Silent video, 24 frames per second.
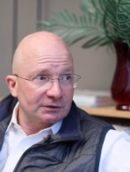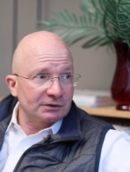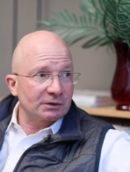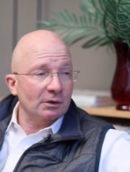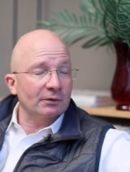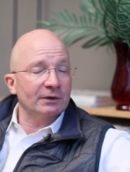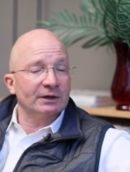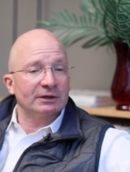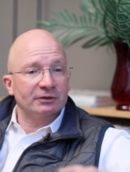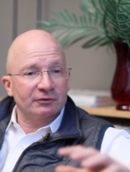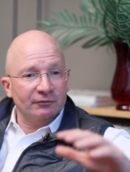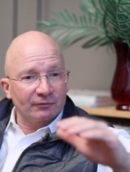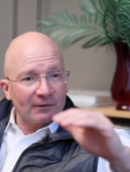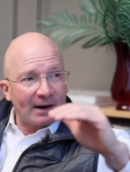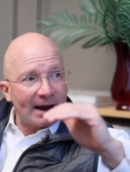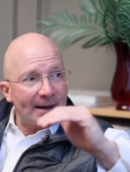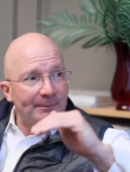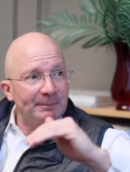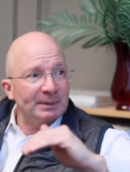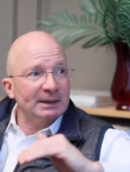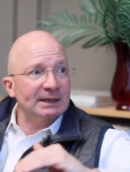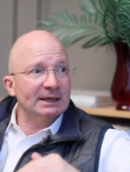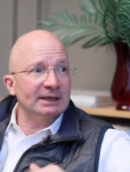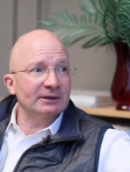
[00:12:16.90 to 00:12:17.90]
So the
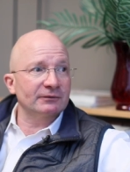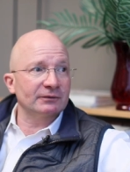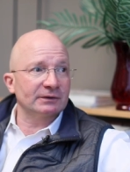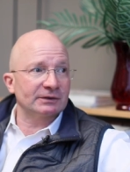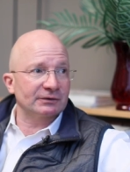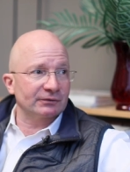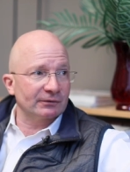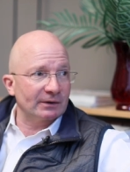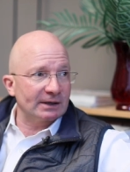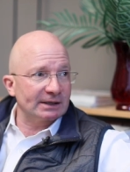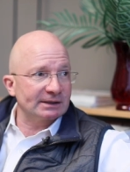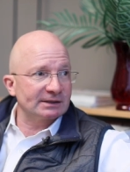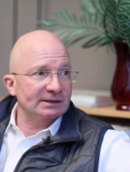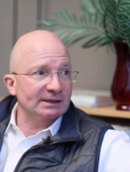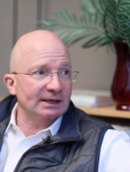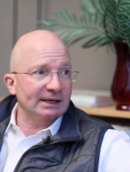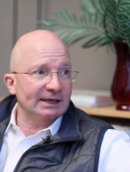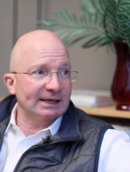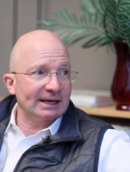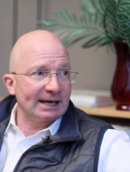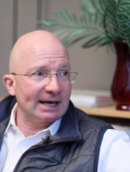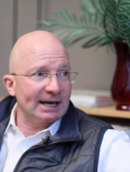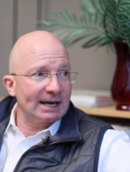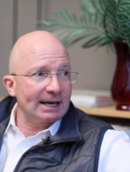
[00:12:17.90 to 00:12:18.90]
drop in interest rates
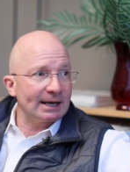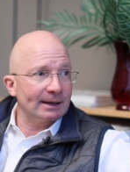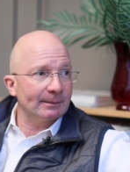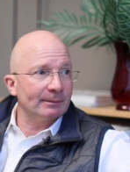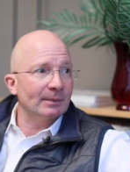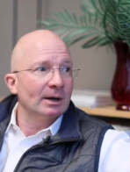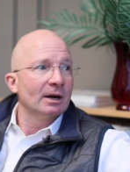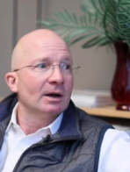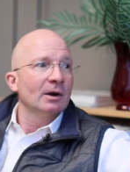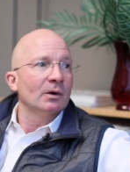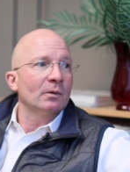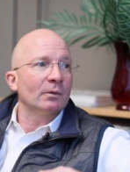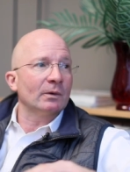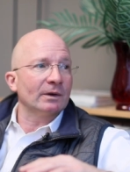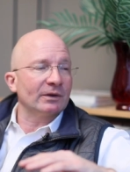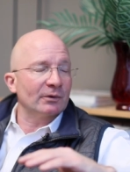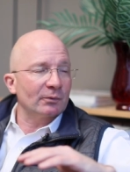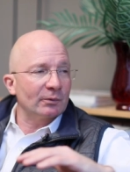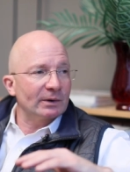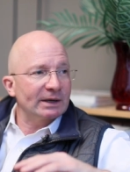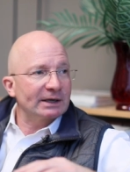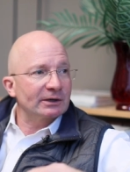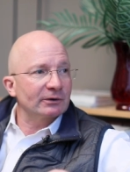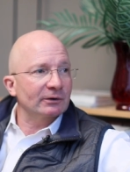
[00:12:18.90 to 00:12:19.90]
that came with
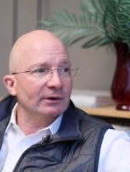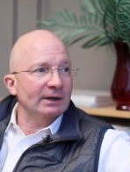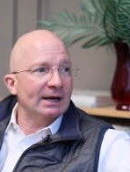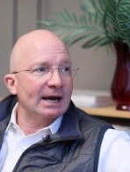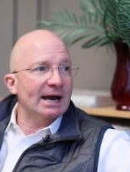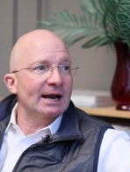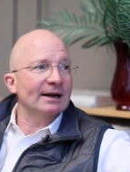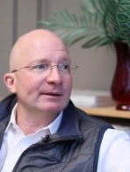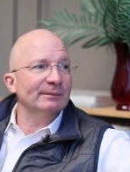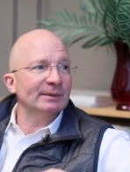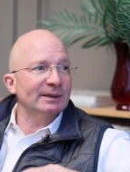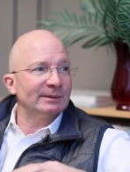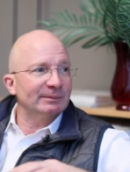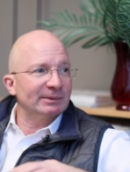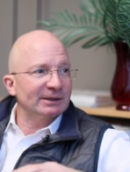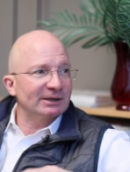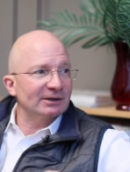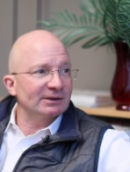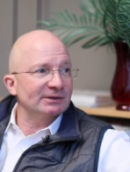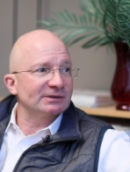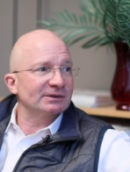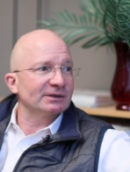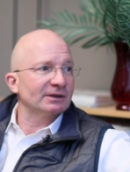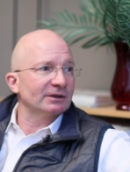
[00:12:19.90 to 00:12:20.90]
a weaker economy
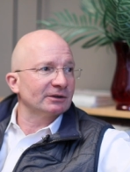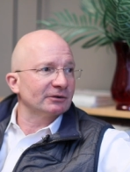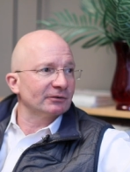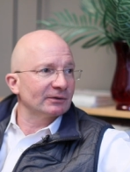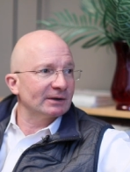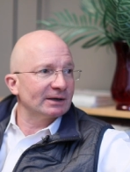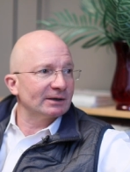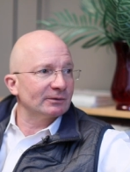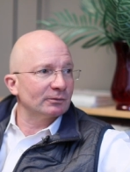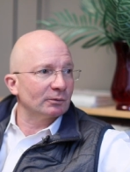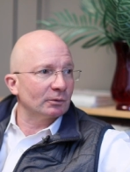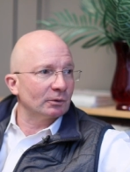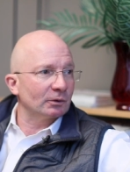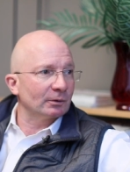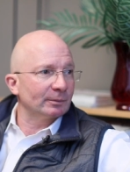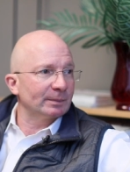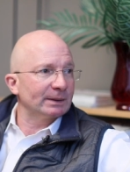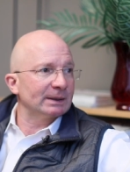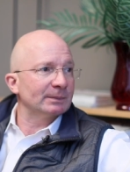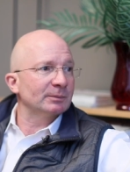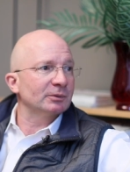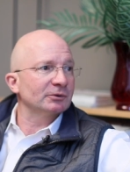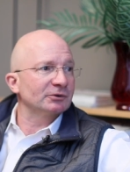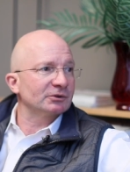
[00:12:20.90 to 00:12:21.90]
because of the trade war,
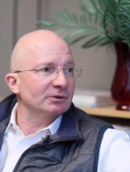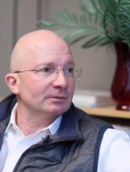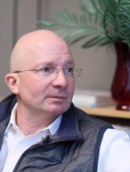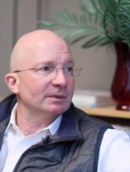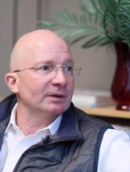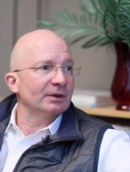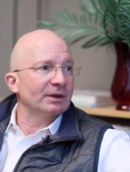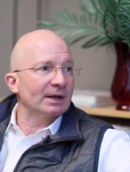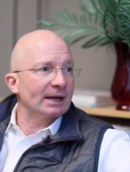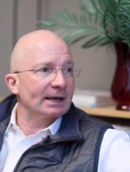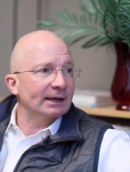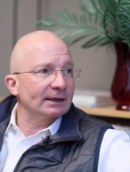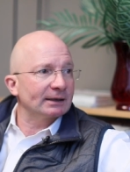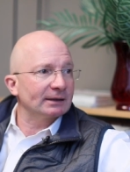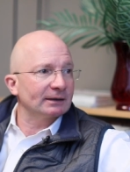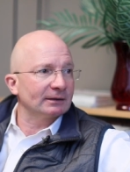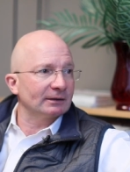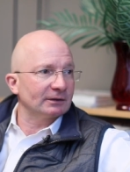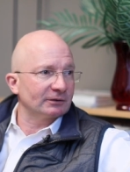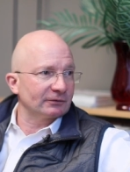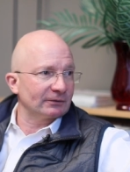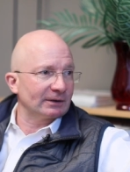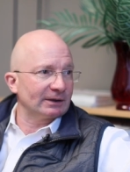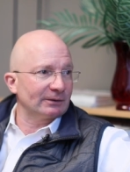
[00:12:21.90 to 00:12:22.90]
people should be
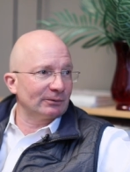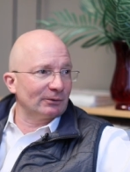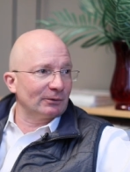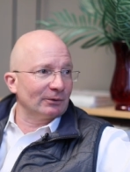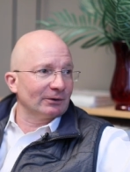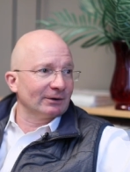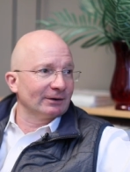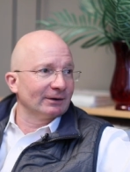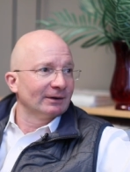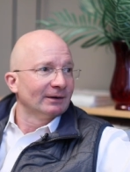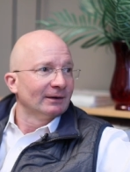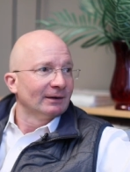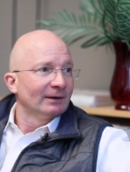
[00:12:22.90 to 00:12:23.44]
thanking the trade war